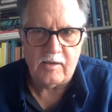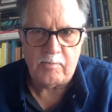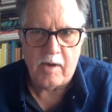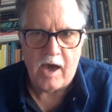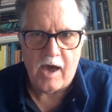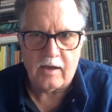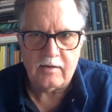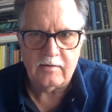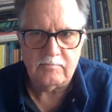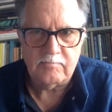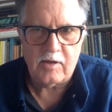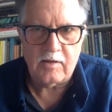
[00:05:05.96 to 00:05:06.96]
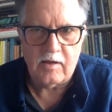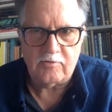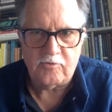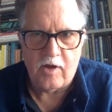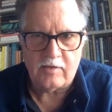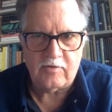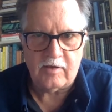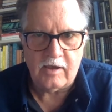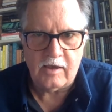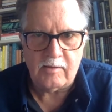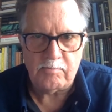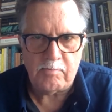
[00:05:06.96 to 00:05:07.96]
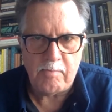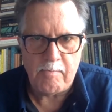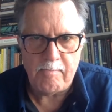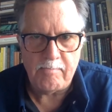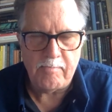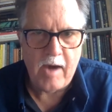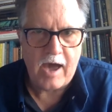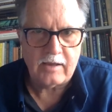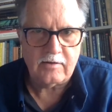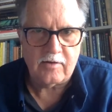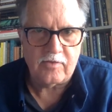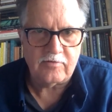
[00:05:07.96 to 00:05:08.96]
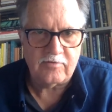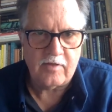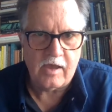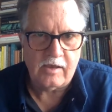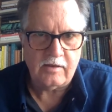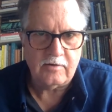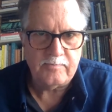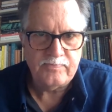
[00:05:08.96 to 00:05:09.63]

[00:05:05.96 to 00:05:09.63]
it back, addressing it back to the state